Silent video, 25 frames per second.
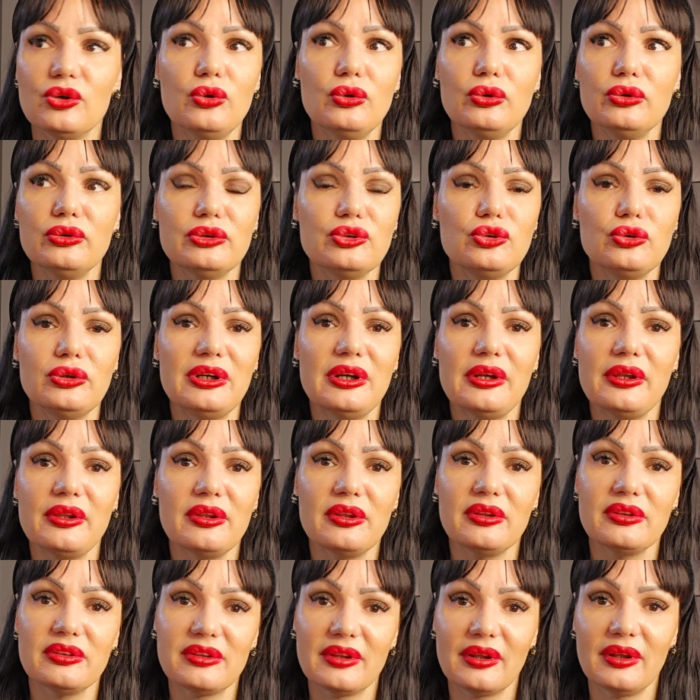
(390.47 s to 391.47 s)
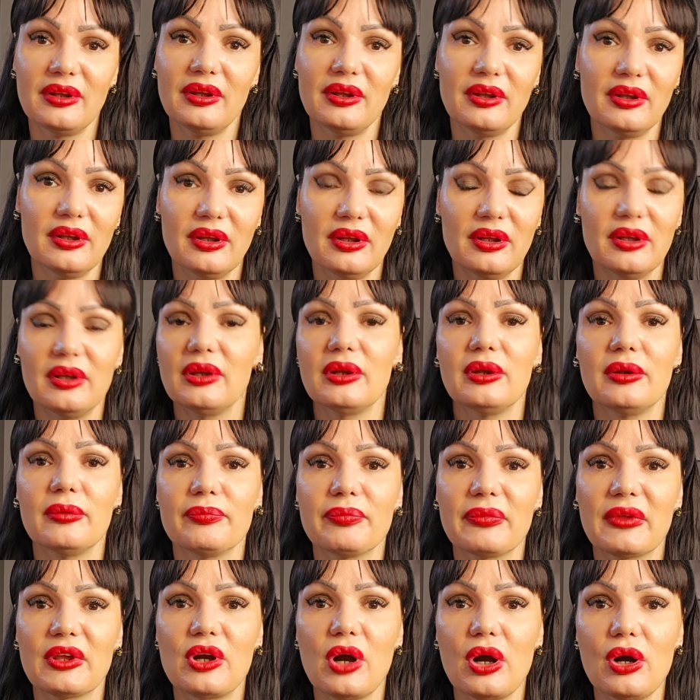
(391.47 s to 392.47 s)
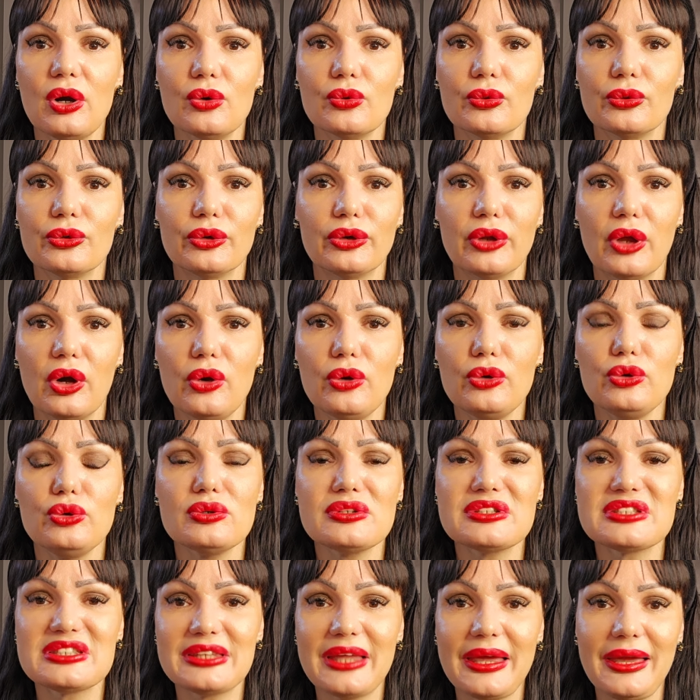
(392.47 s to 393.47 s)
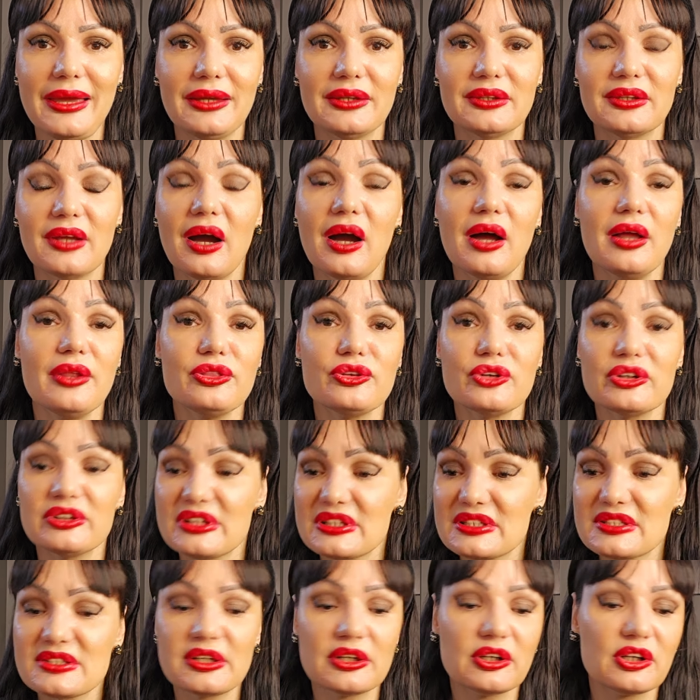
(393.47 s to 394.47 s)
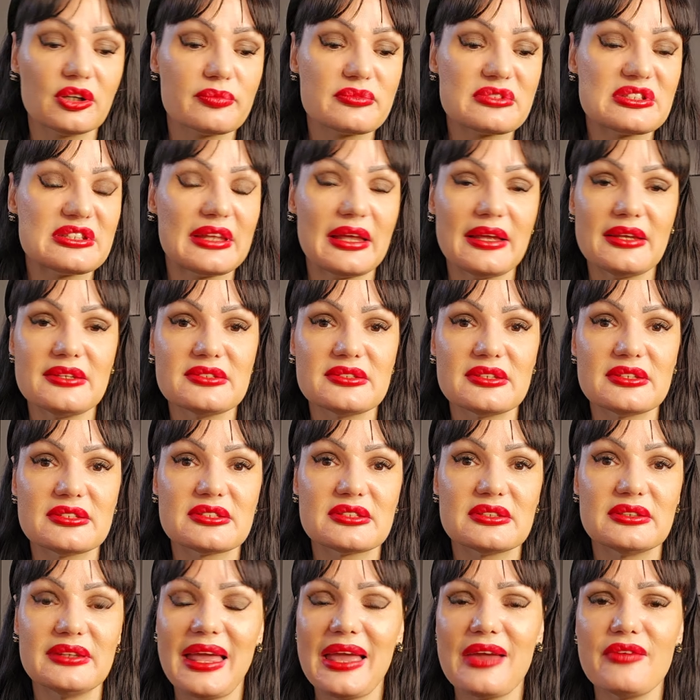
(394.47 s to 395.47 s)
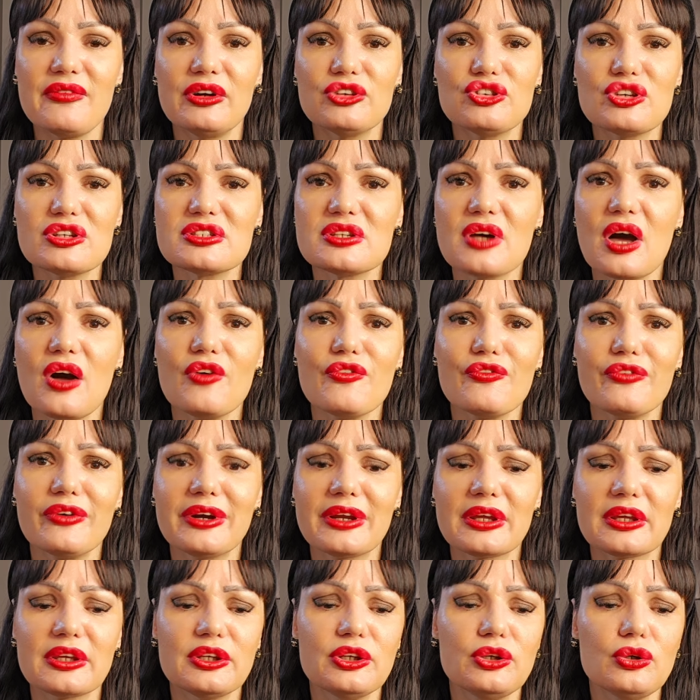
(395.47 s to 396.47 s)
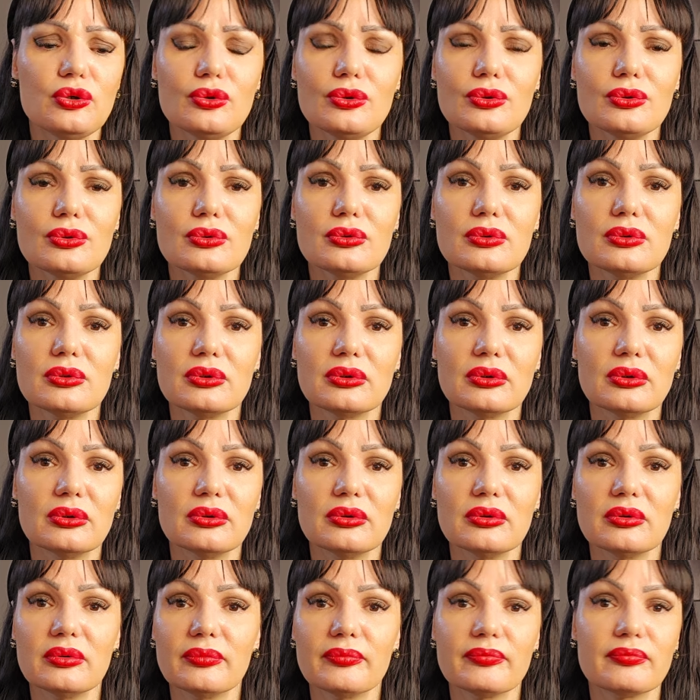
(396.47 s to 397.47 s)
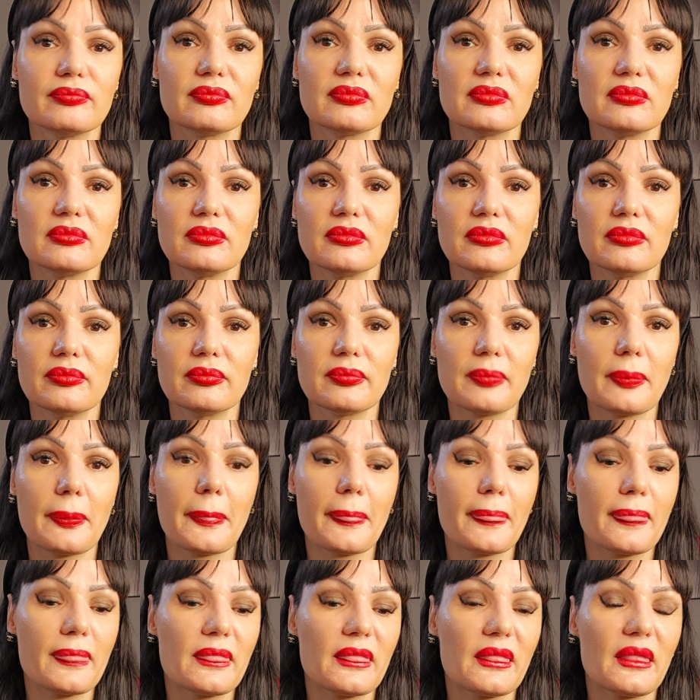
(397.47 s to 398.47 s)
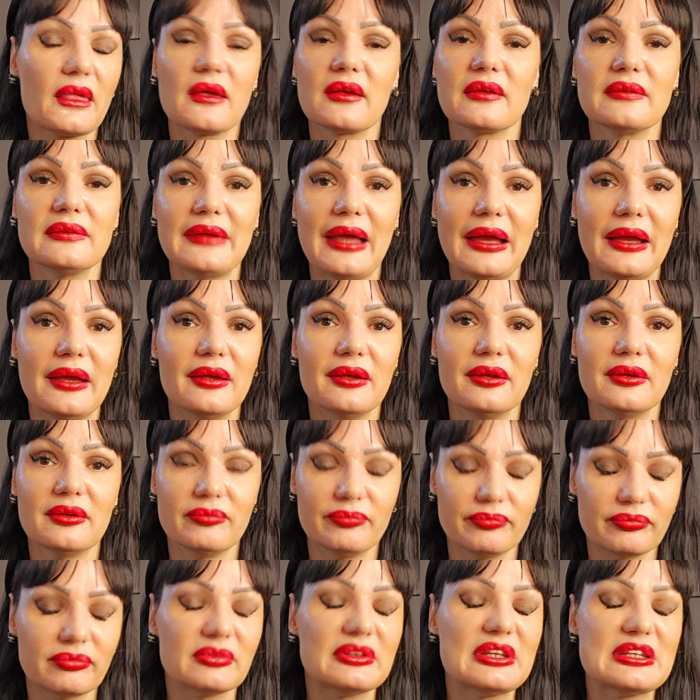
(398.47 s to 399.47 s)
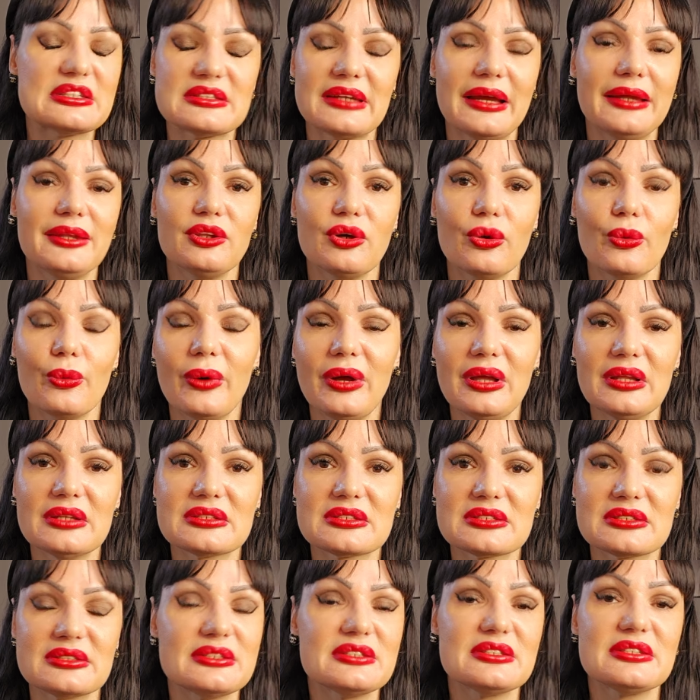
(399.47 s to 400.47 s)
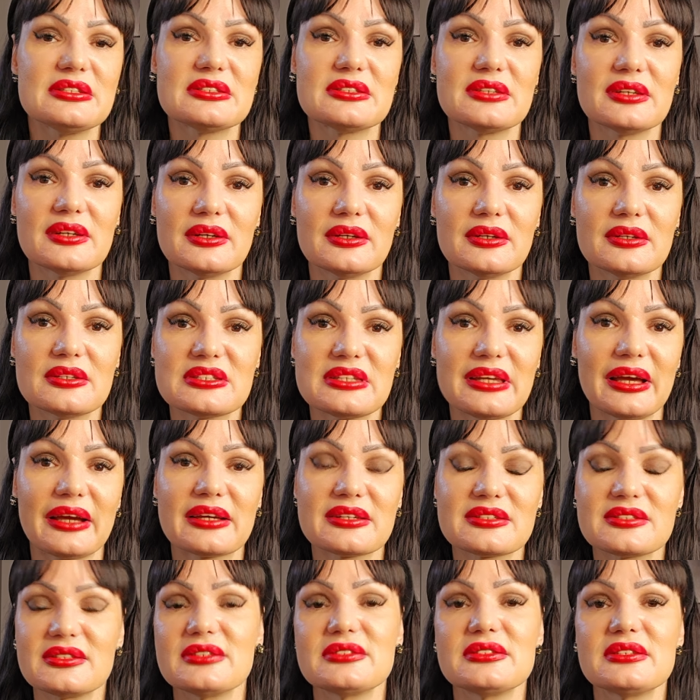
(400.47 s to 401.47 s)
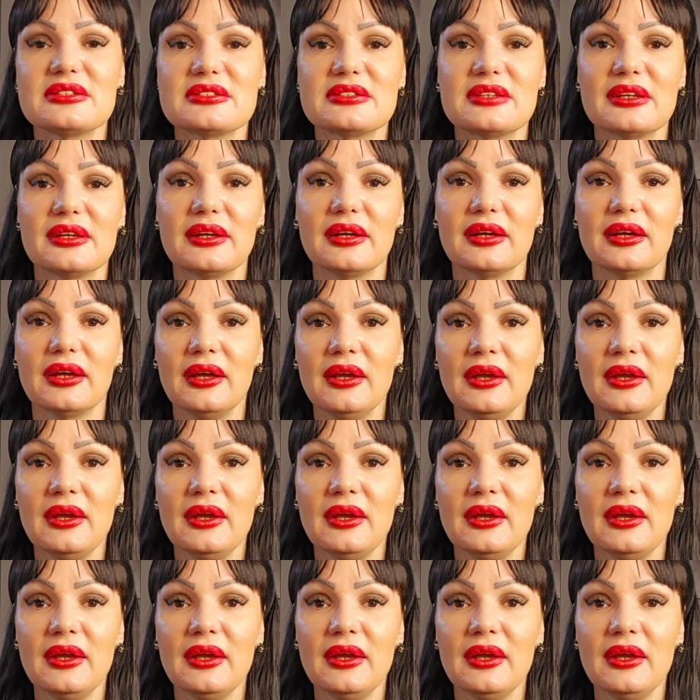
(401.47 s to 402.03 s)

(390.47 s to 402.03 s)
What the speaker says: didn't go, you know, you stayed under these circumstances. They are just offering you this Knight of Wands. This is the sex, this is the